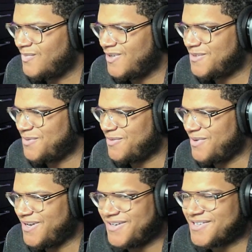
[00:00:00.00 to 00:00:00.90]
he's putting me
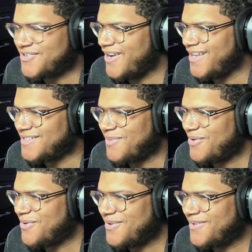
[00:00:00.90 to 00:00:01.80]
under a trance,
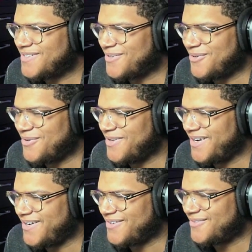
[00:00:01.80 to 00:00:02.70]
bro. What is going on
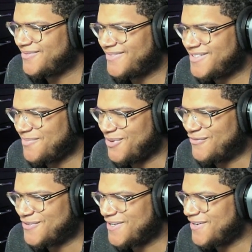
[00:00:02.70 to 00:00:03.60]
here? It's a
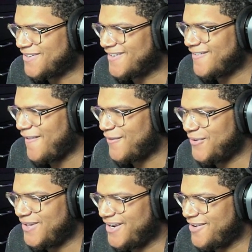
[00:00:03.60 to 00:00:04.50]
beautiful song. Where
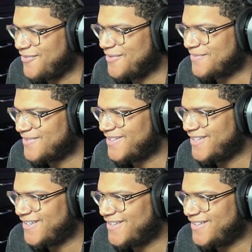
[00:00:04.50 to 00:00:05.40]
you learn that from?
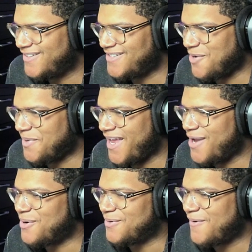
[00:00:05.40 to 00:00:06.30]
Tell me
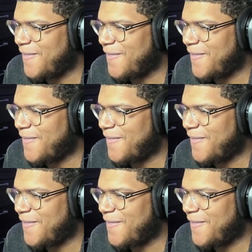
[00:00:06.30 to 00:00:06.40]
now.